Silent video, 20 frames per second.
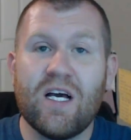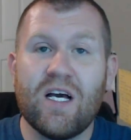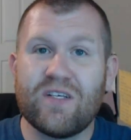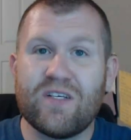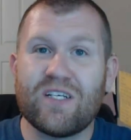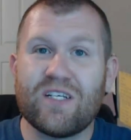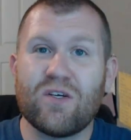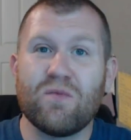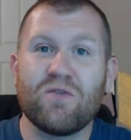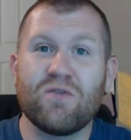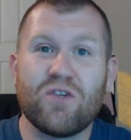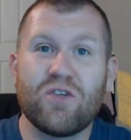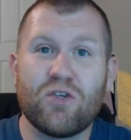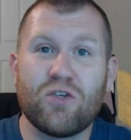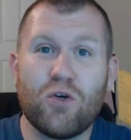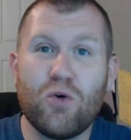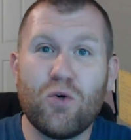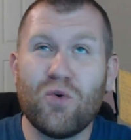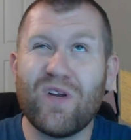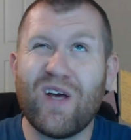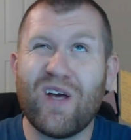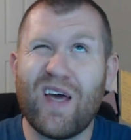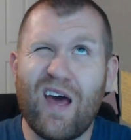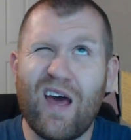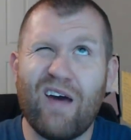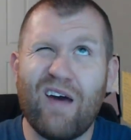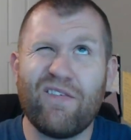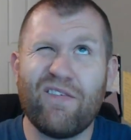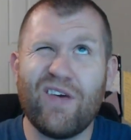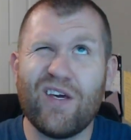So that's almost
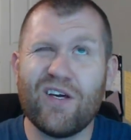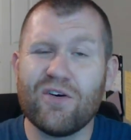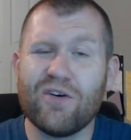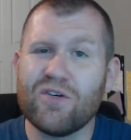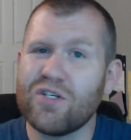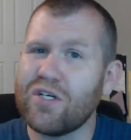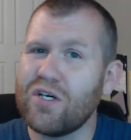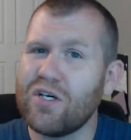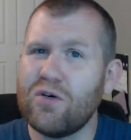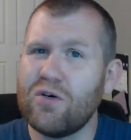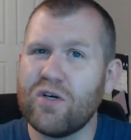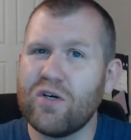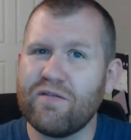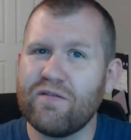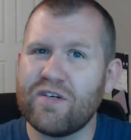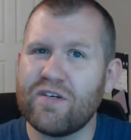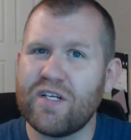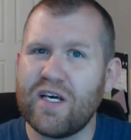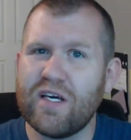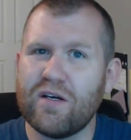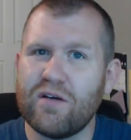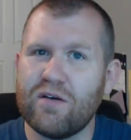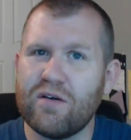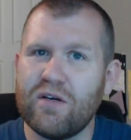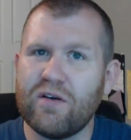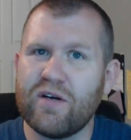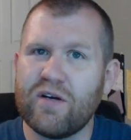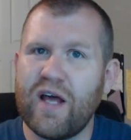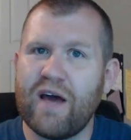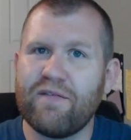2.5 years ago, give or take,
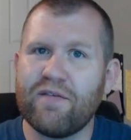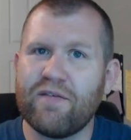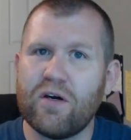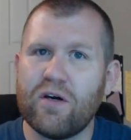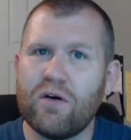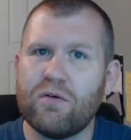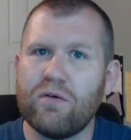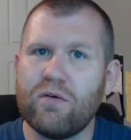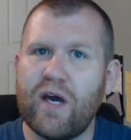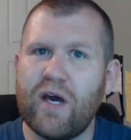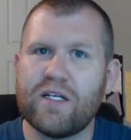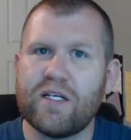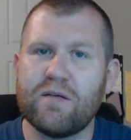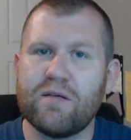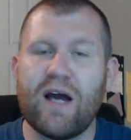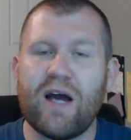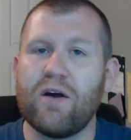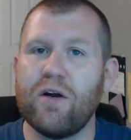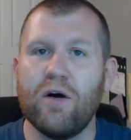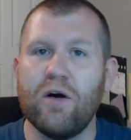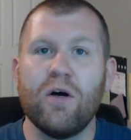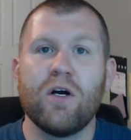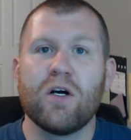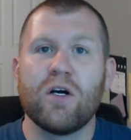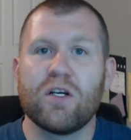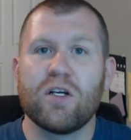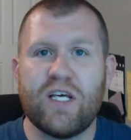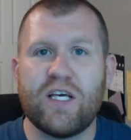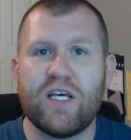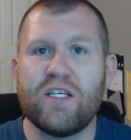year and a half ago, 18, I don't know.
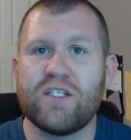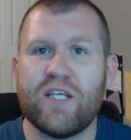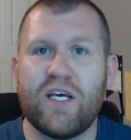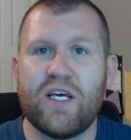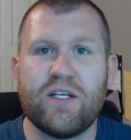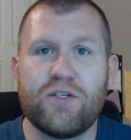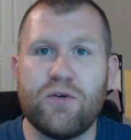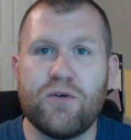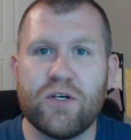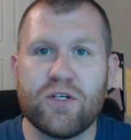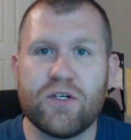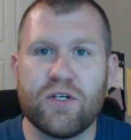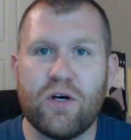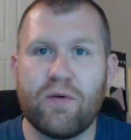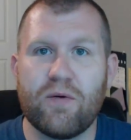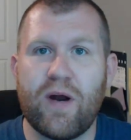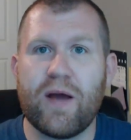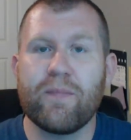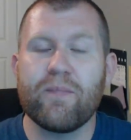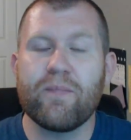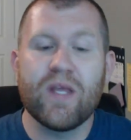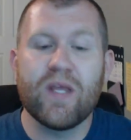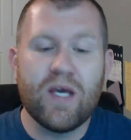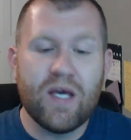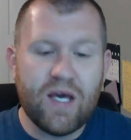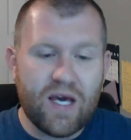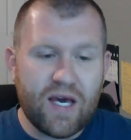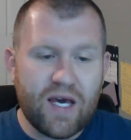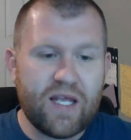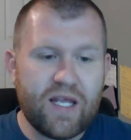Let's say 2 years ago, right?
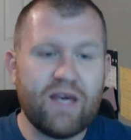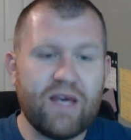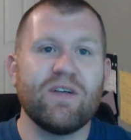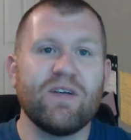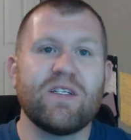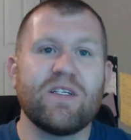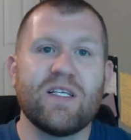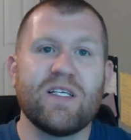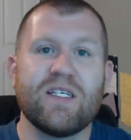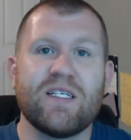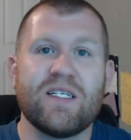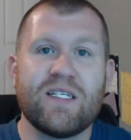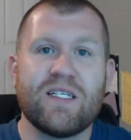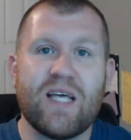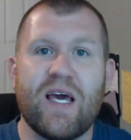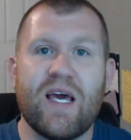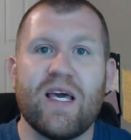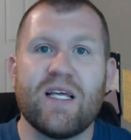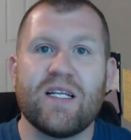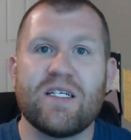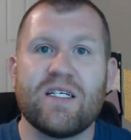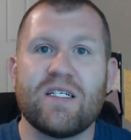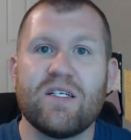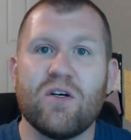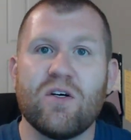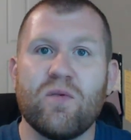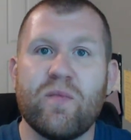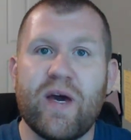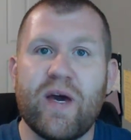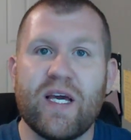And even to this day, it
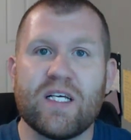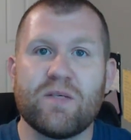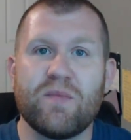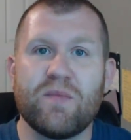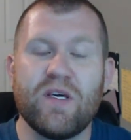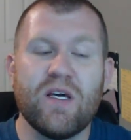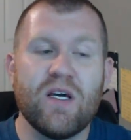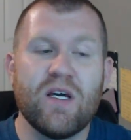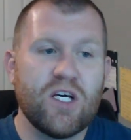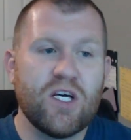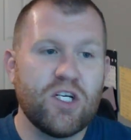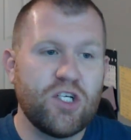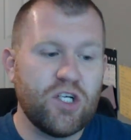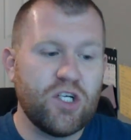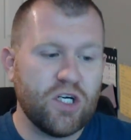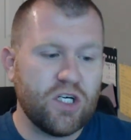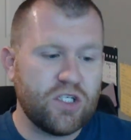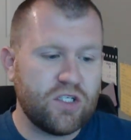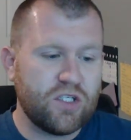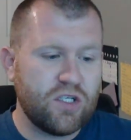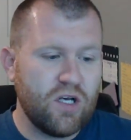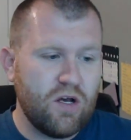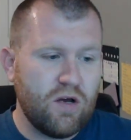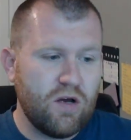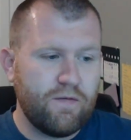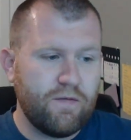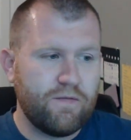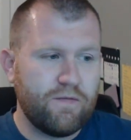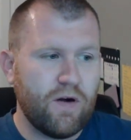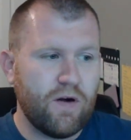still makes me just
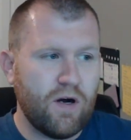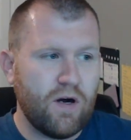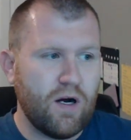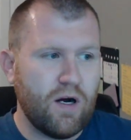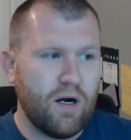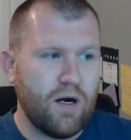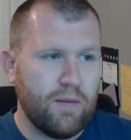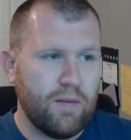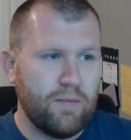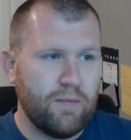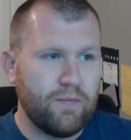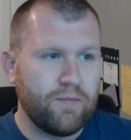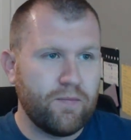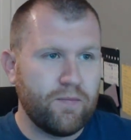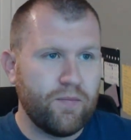from